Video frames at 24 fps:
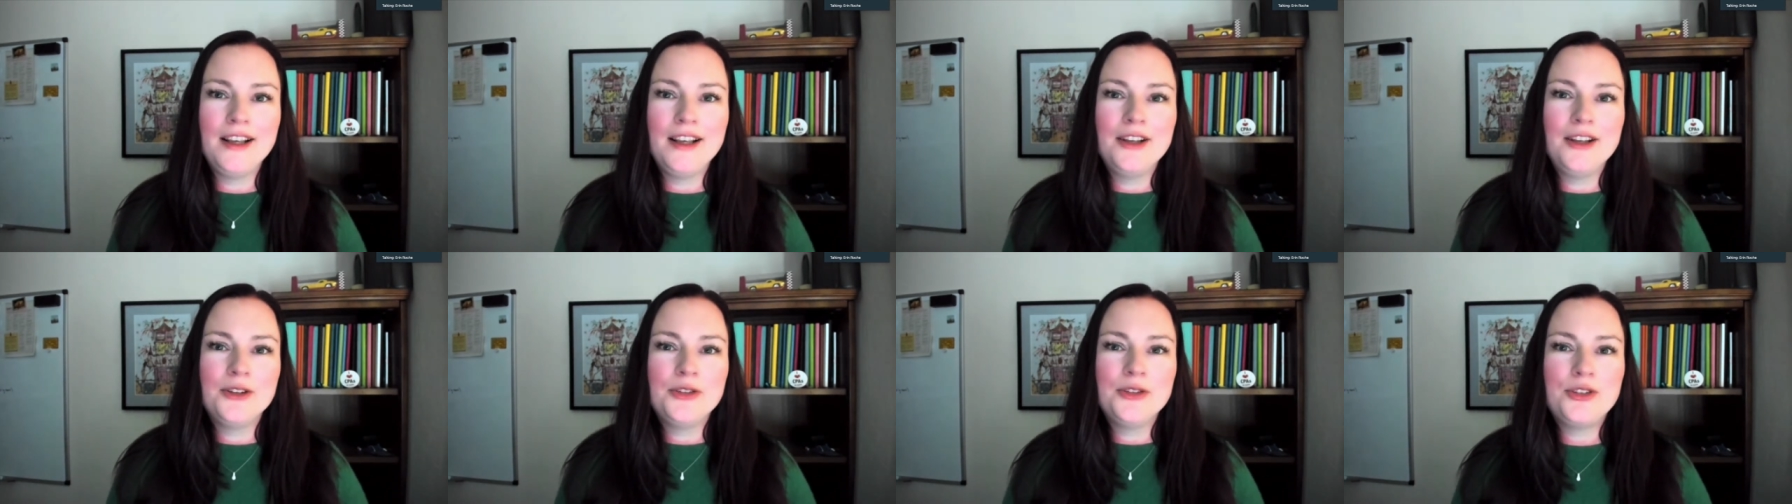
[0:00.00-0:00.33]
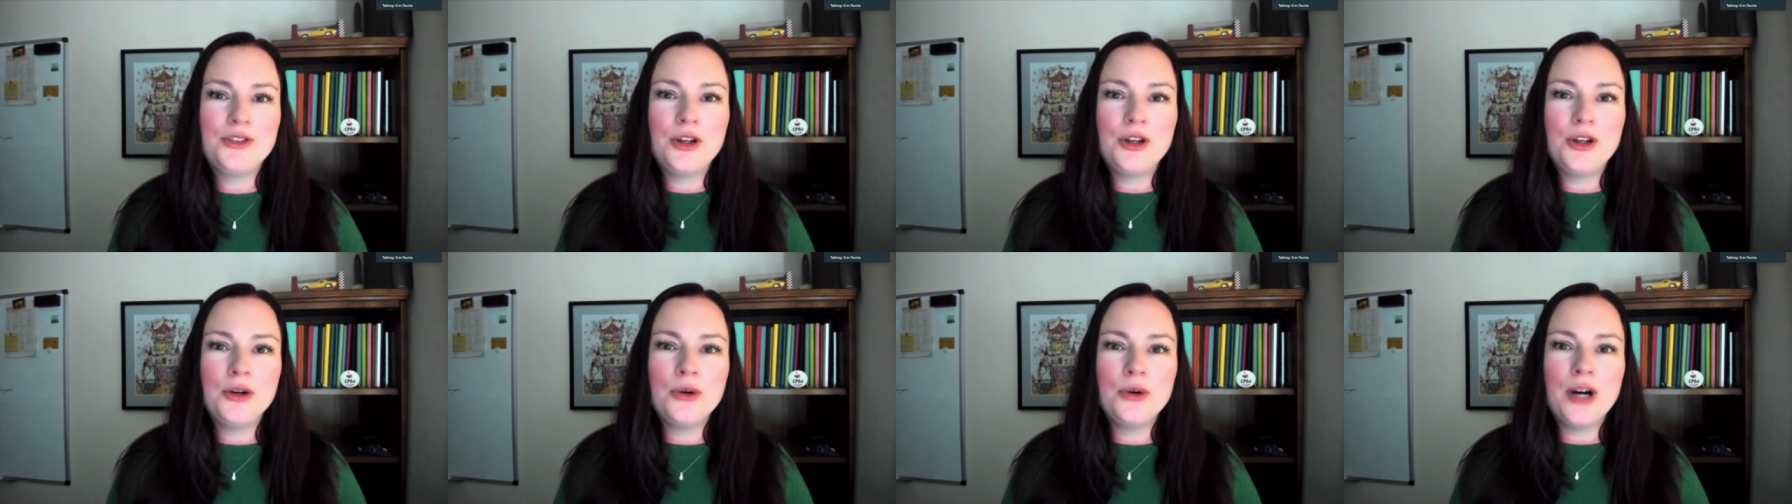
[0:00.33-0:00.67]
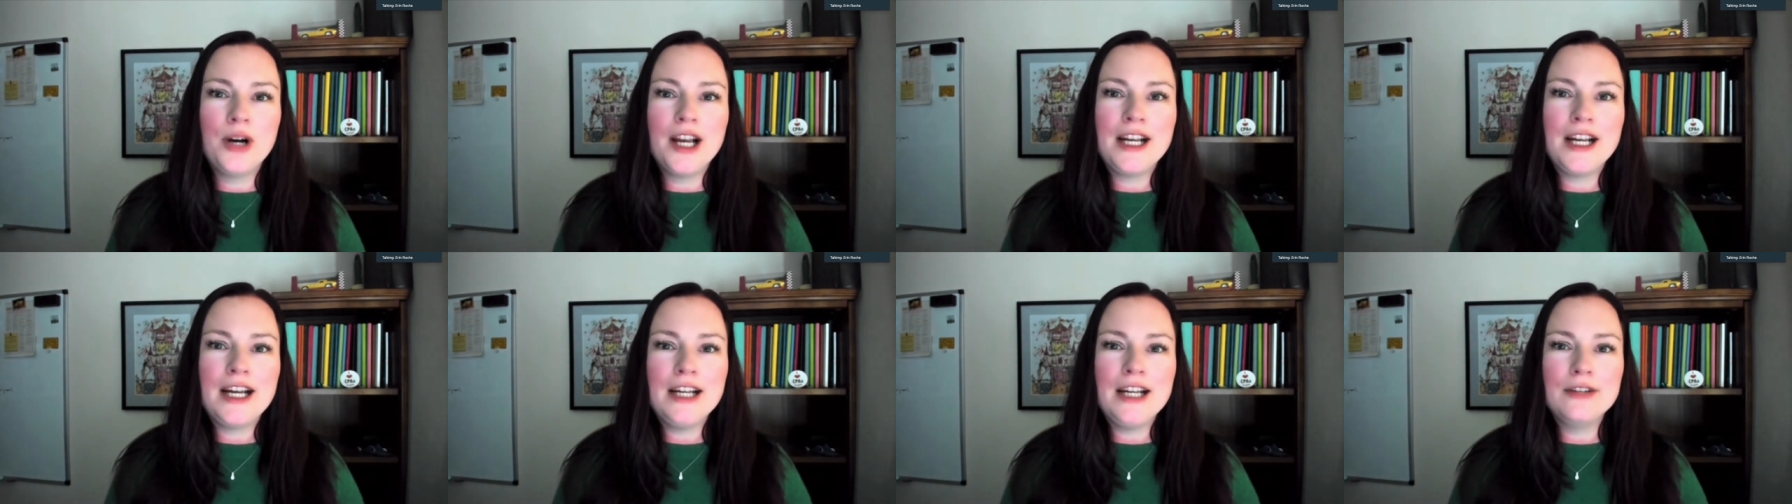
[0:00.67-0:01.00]
So
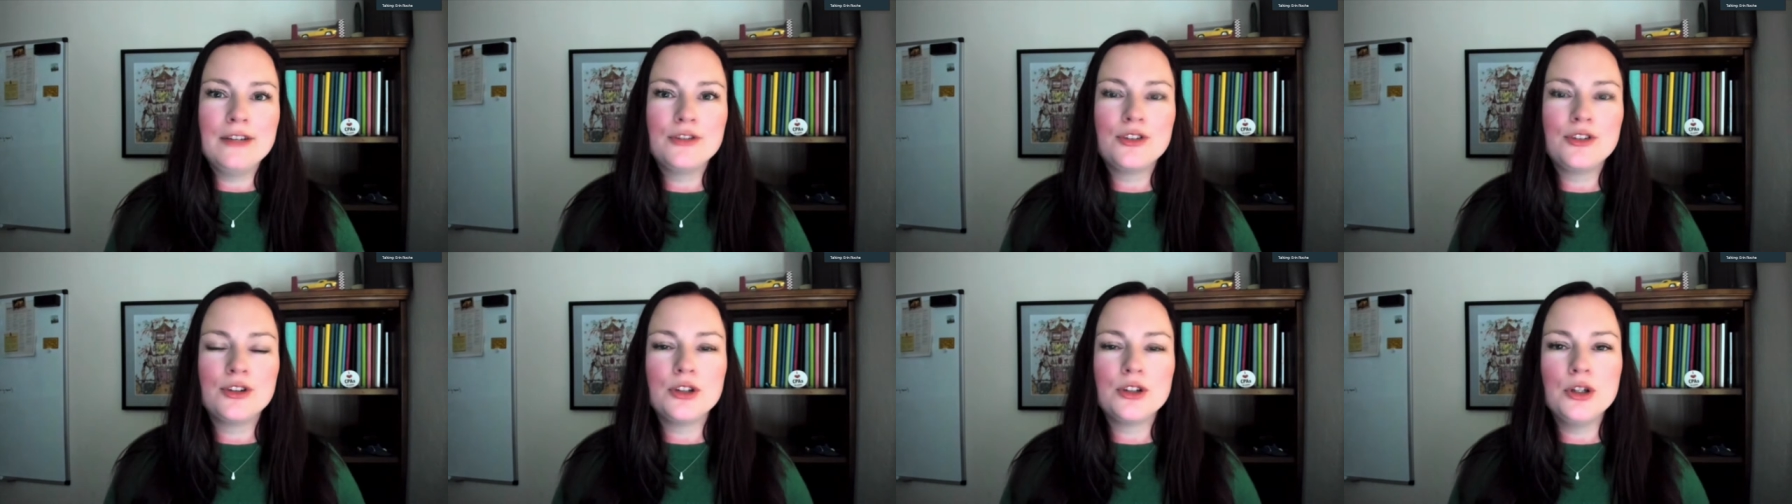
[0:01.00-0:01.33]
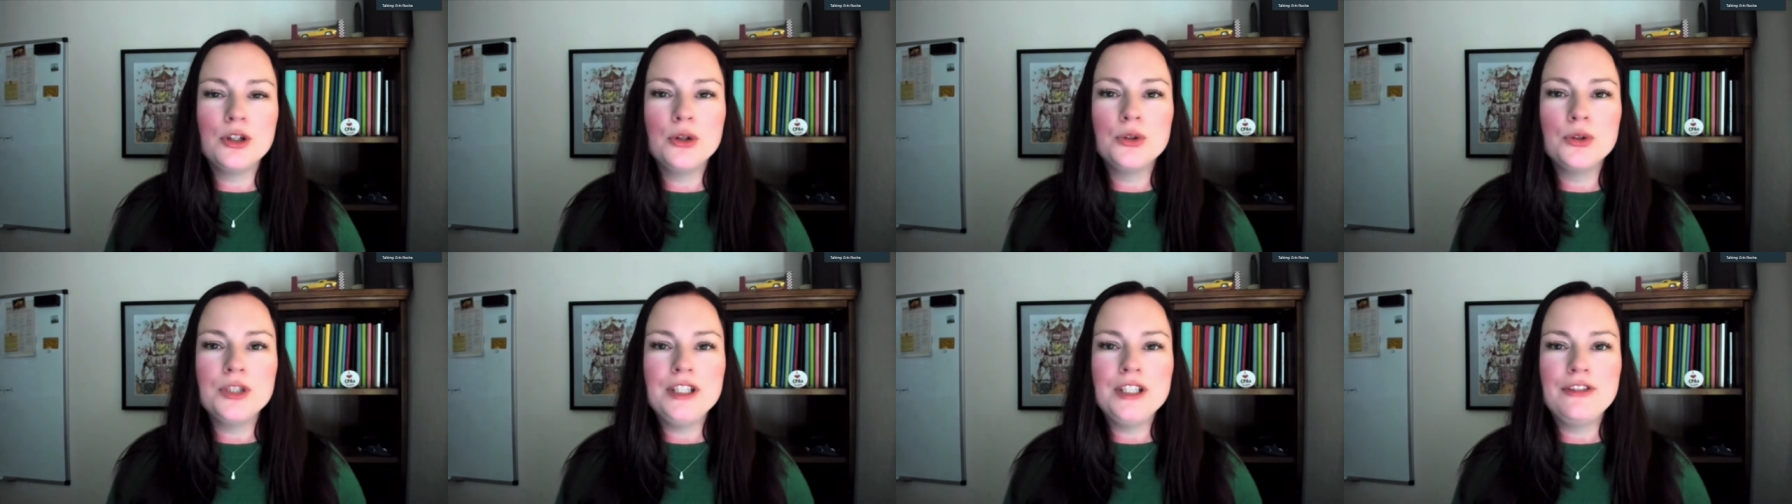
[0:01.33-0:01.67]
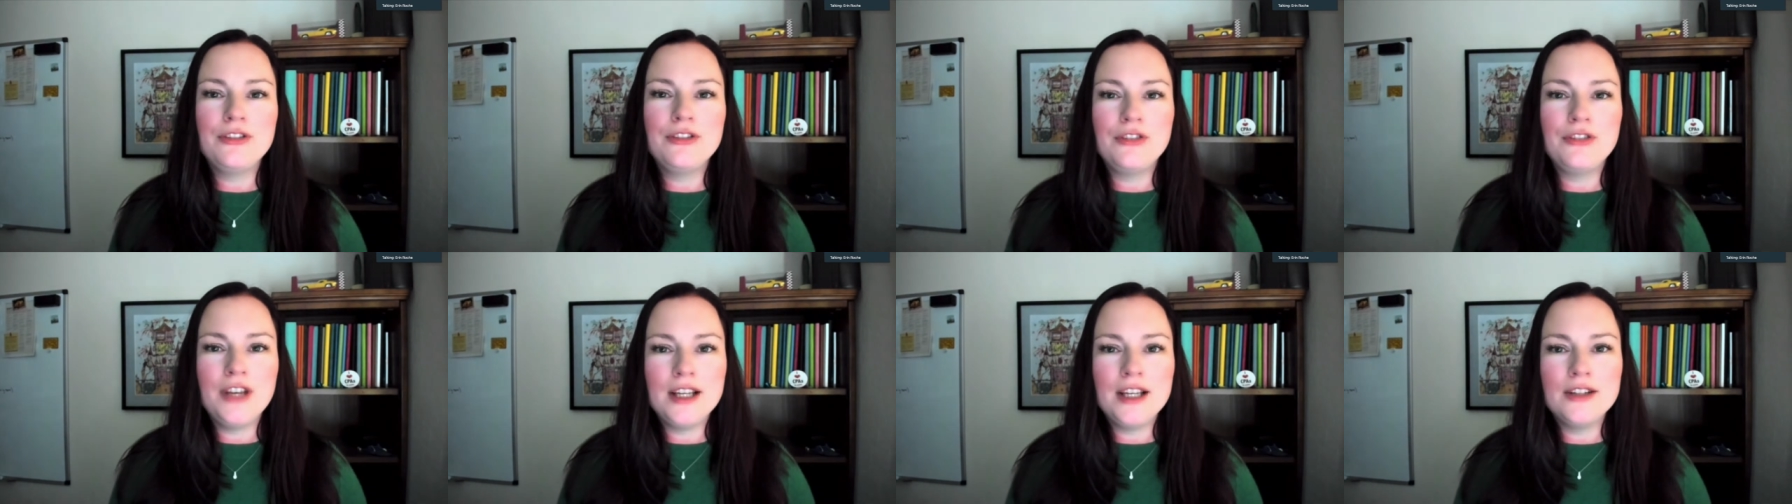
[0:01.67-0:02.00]
I kind of slowly
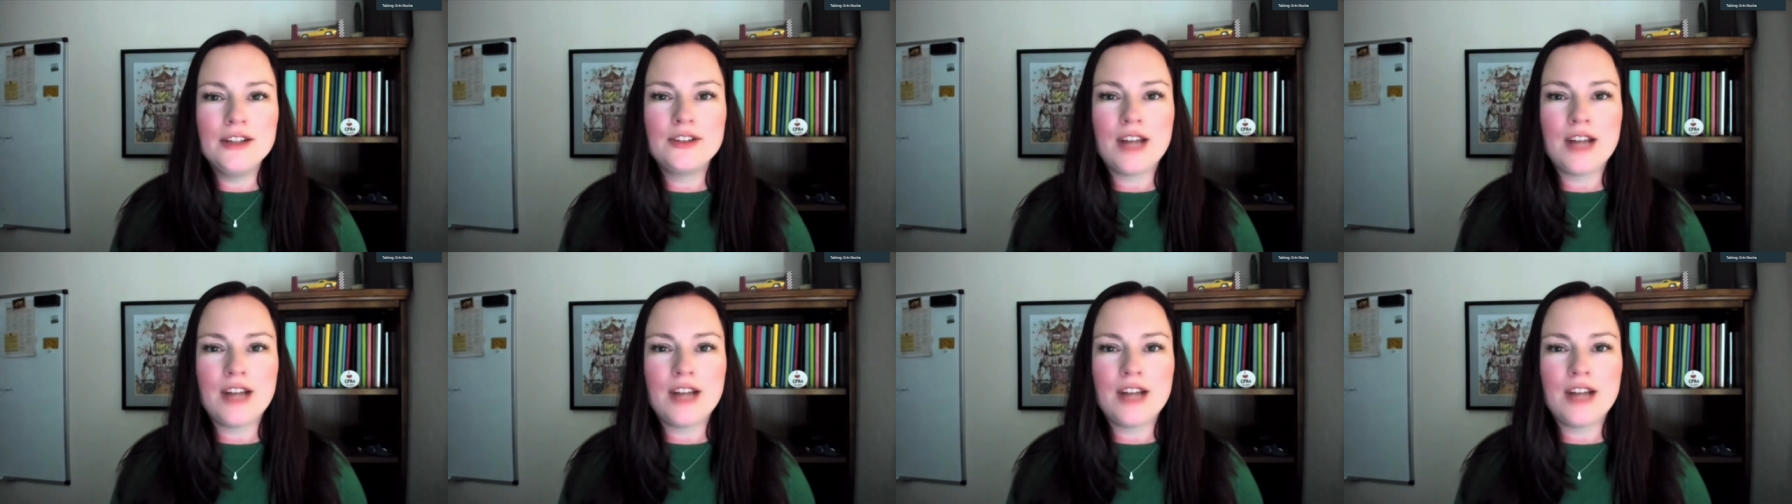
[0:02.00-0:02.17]
phased